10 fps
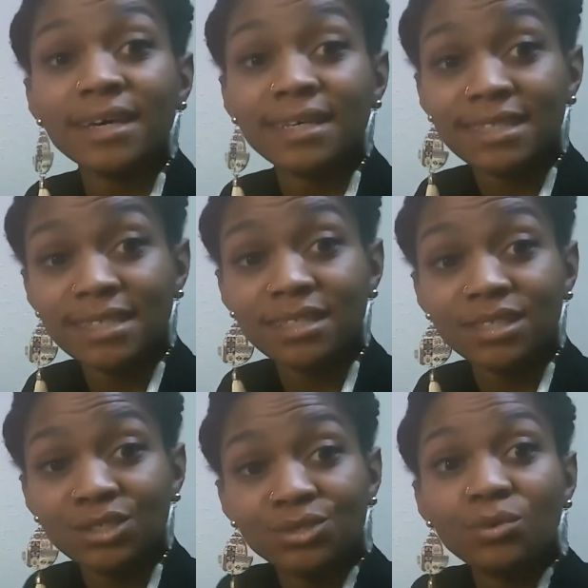It,
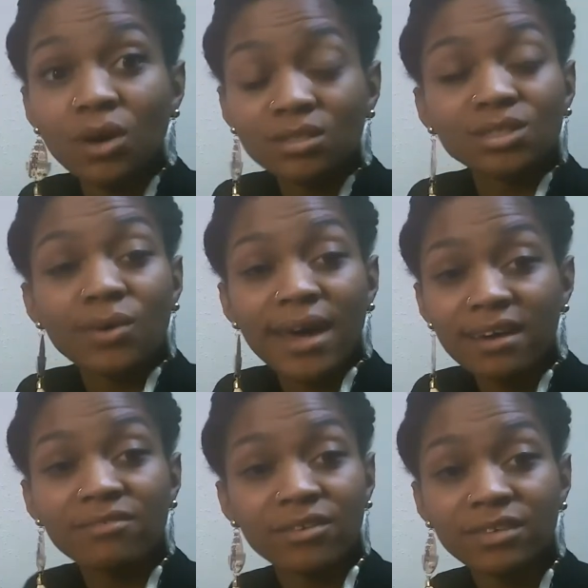you also
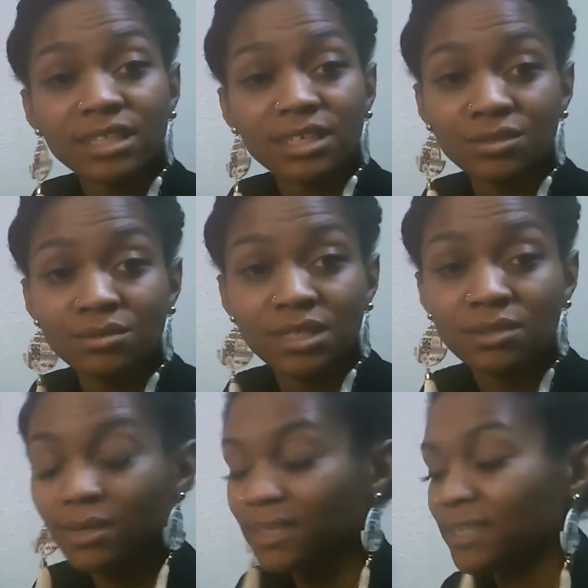have everything you
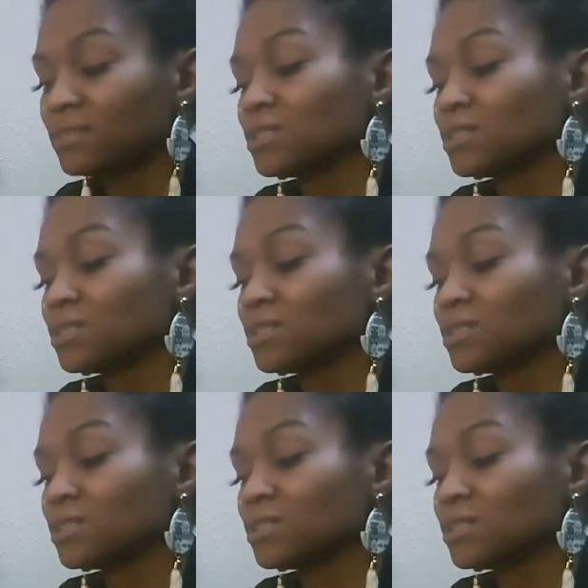need right now.